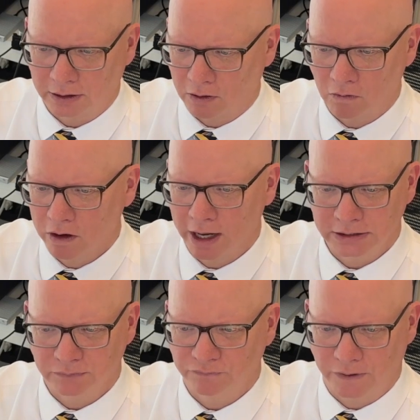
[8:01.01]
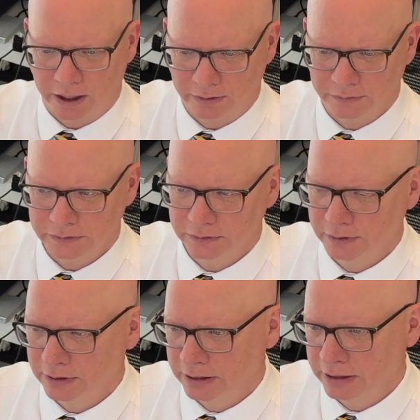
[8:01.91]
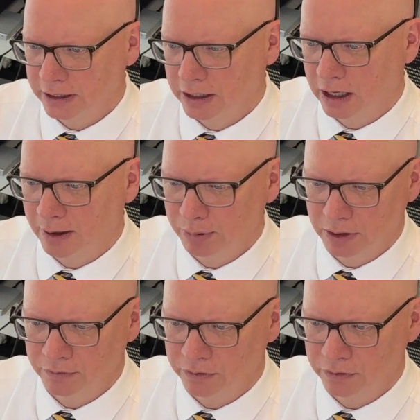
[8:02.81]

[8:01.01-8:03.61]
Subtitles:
all kinds of files. Upload